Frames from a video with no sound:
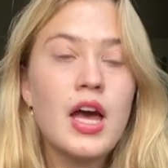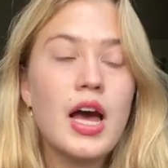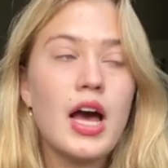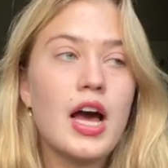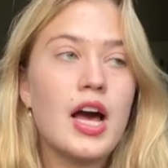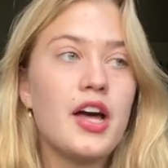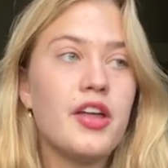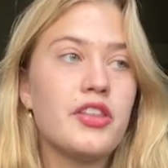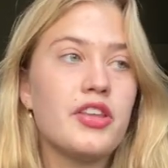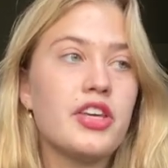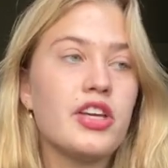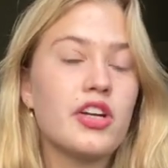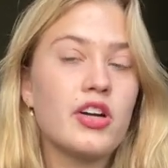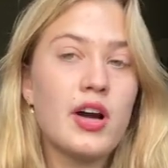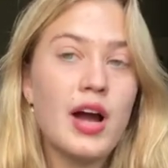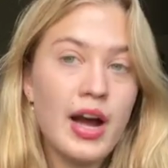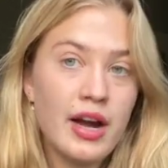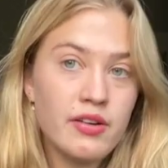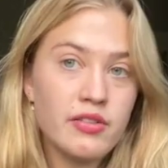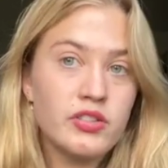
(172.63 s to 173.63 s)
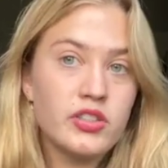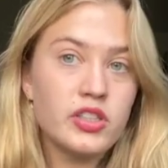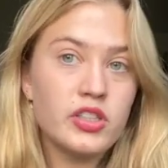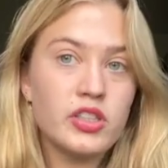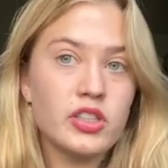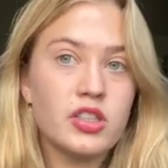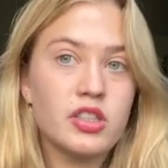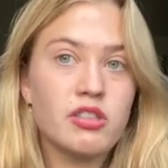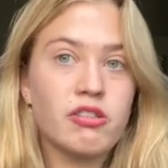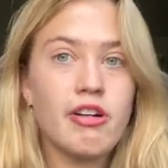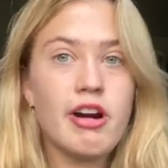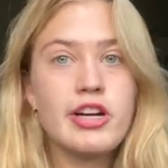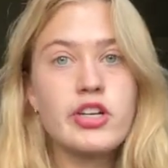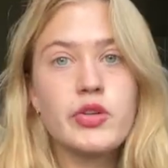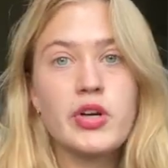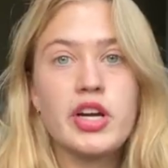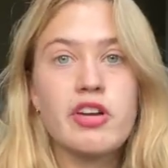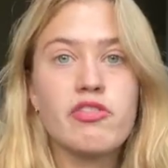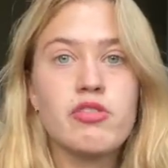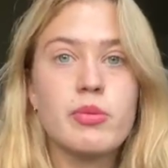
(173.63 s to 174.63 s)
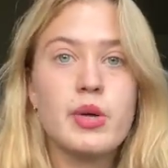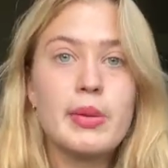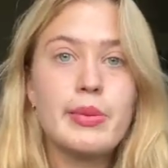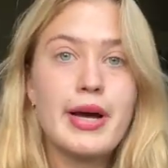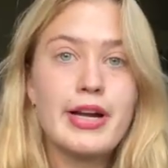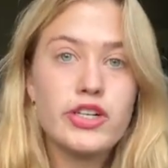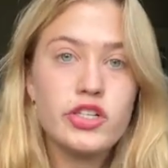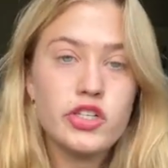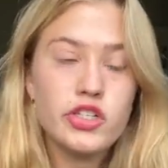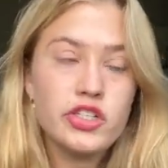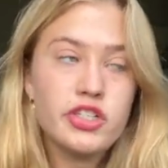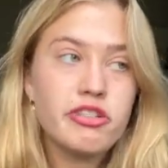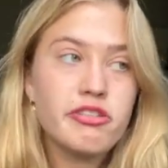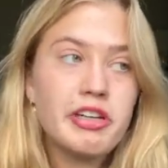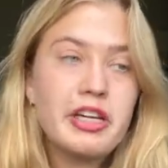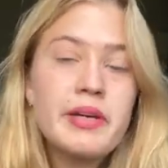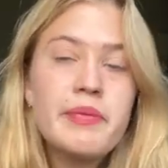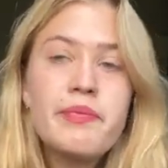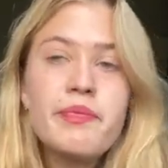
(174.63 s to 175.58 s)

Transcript: the year after graduating from my bachelor's degree.